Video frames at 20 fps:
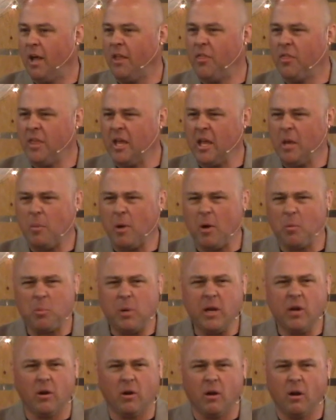And think
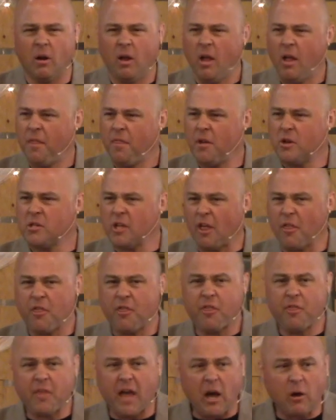about Peter. There's a
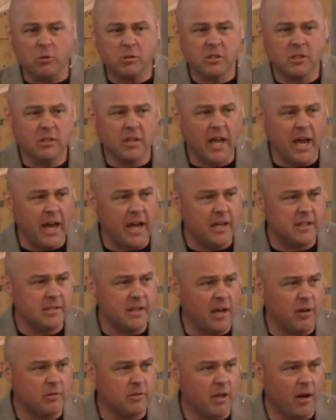thousand
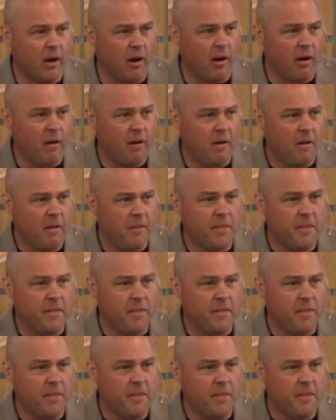guys out there.